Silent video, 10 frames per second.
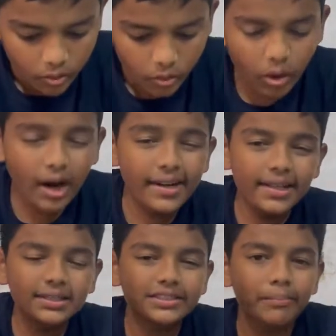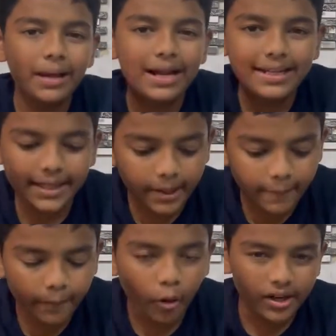what is melting
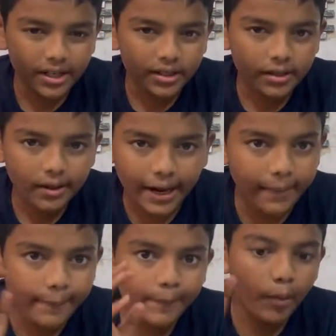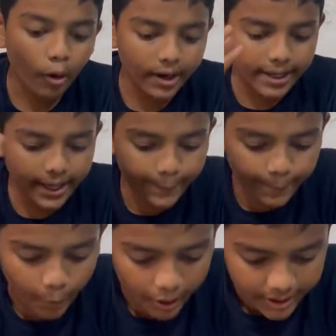point and boiling
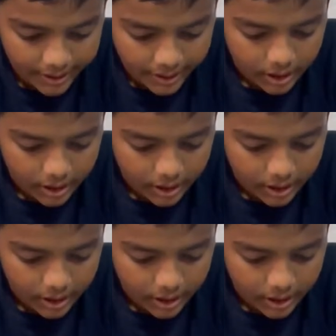point?